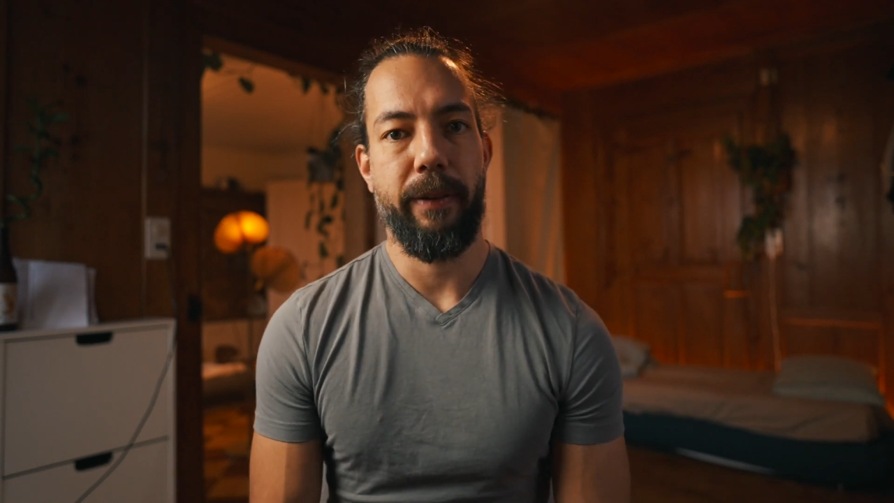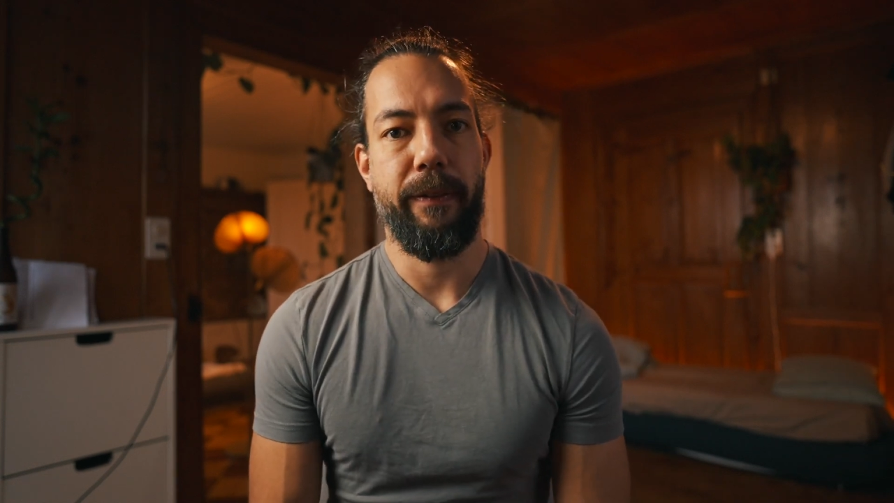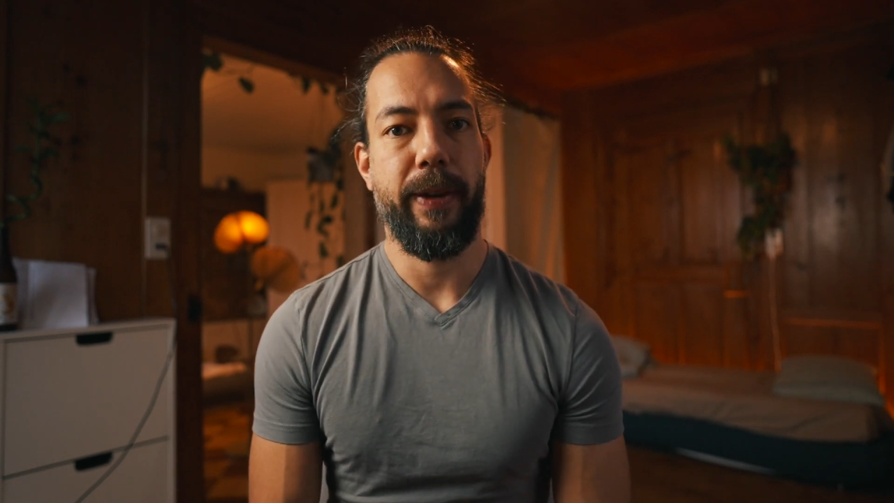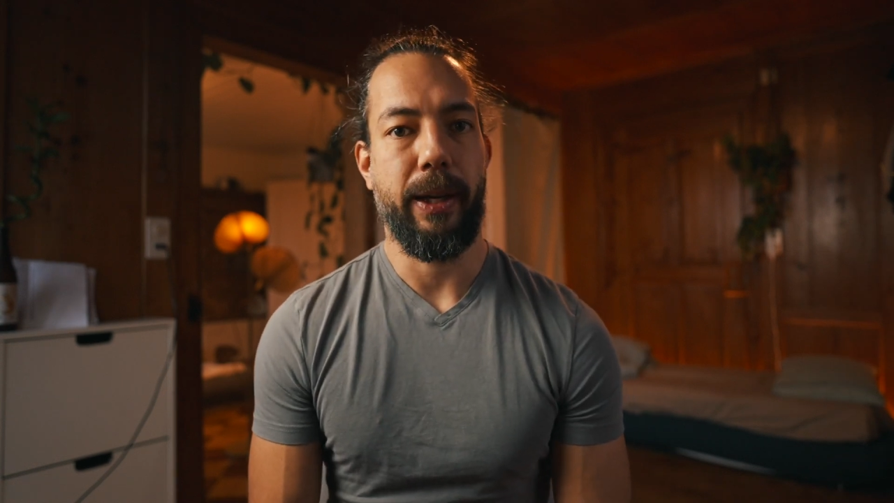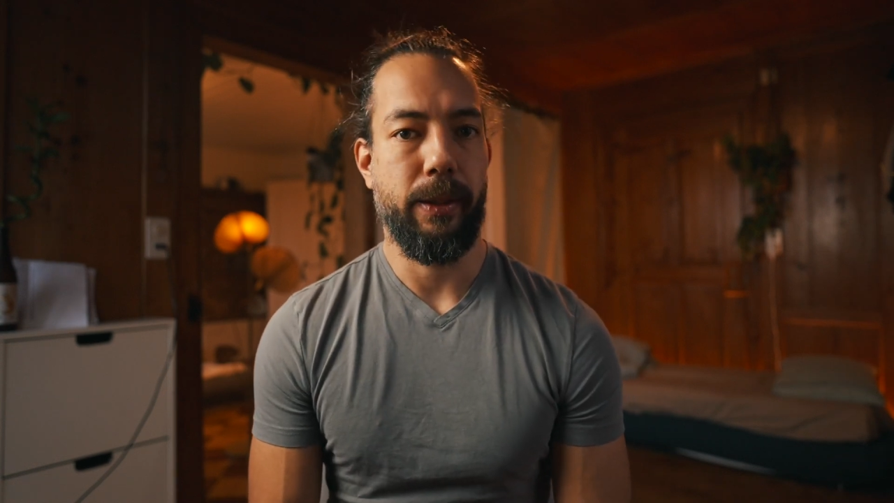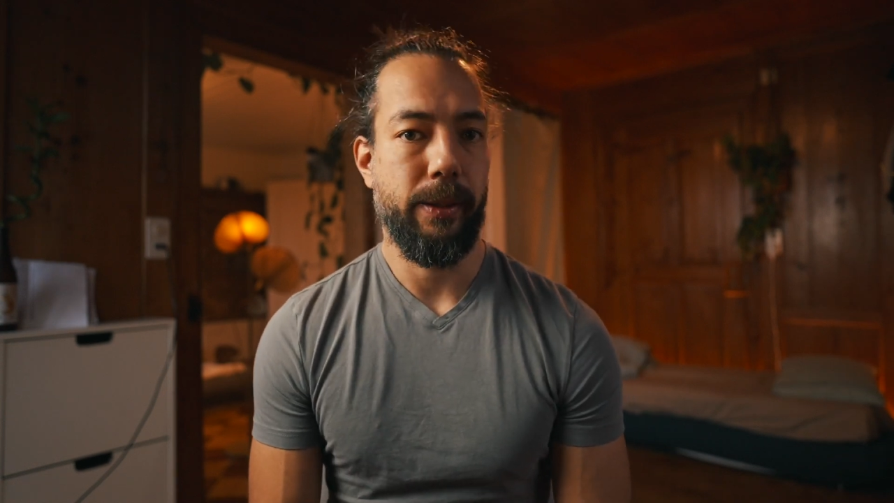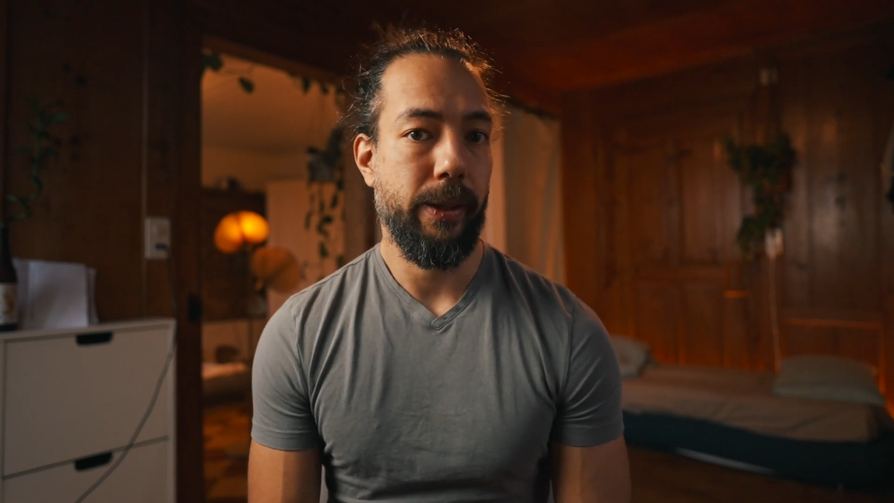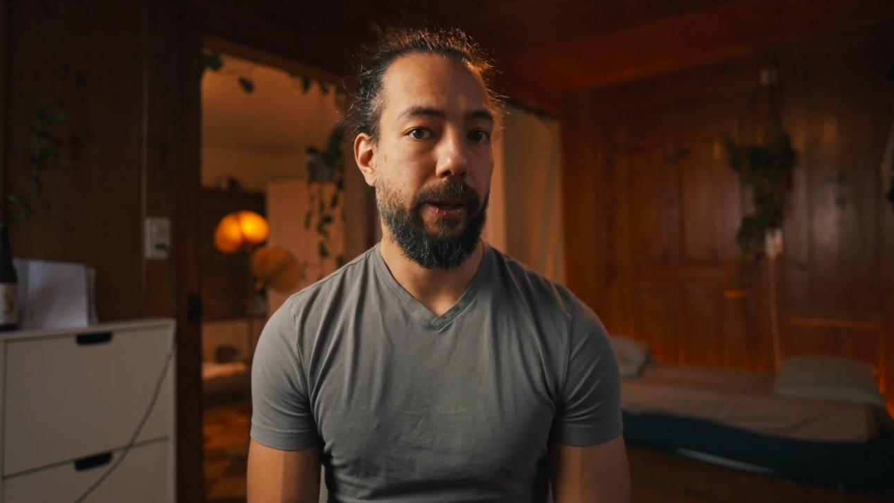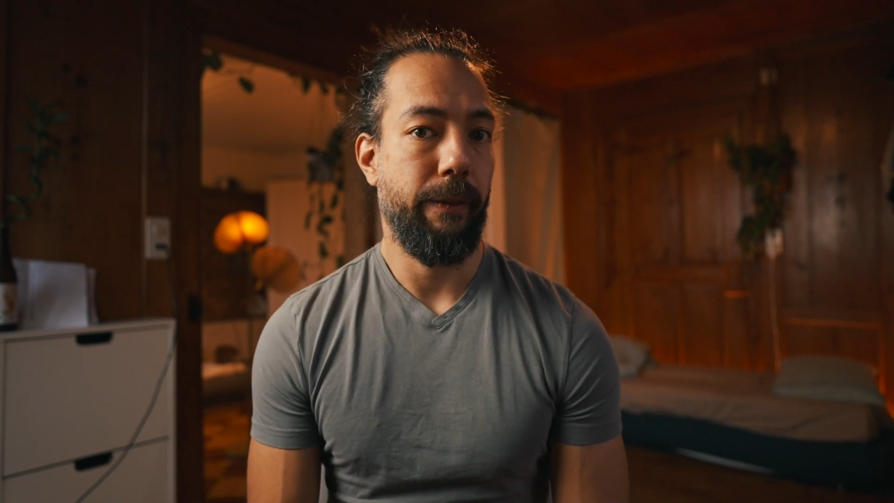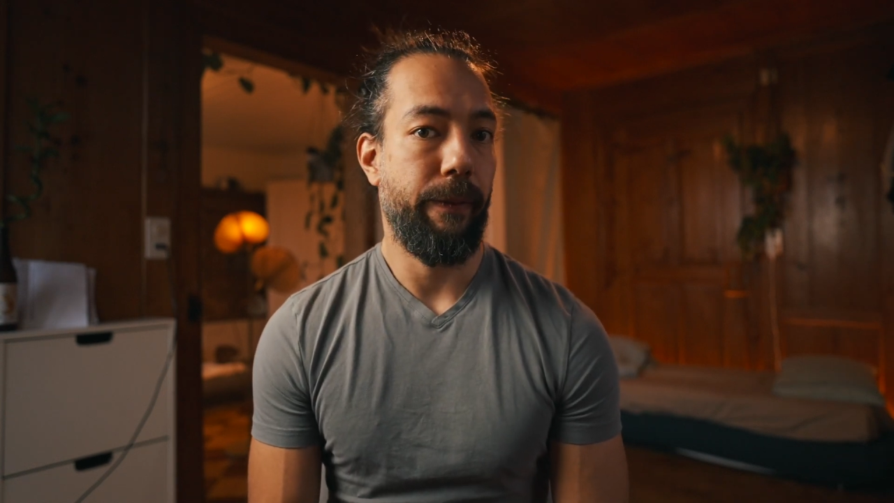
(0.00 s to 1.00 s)
effects
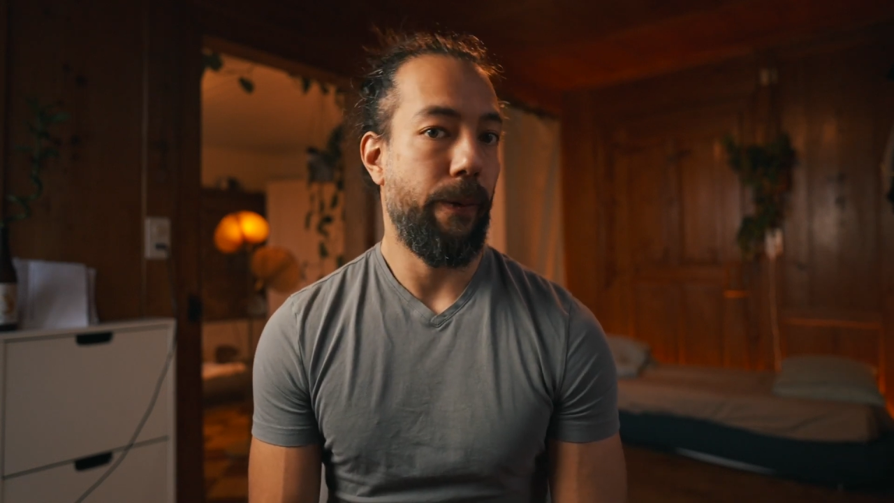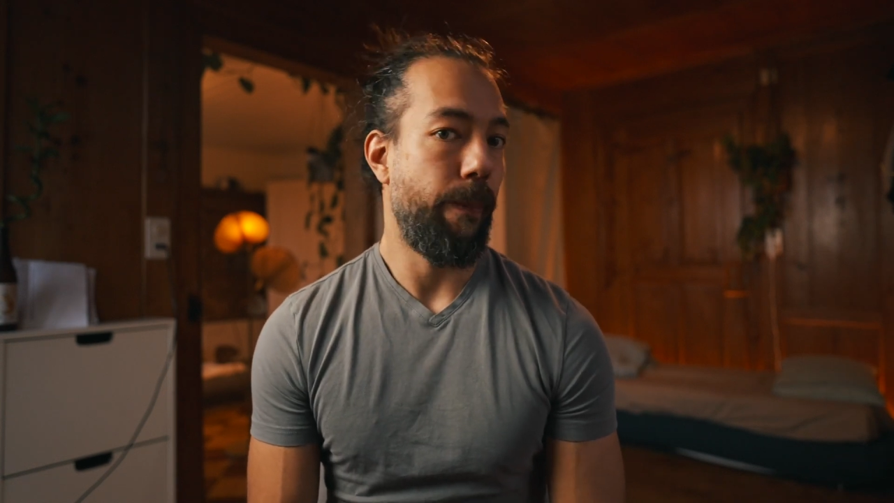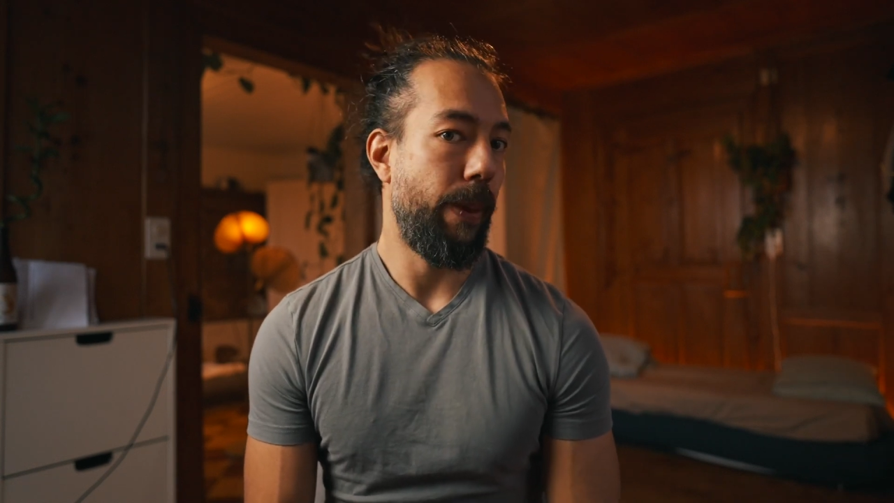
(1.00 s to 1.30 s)
if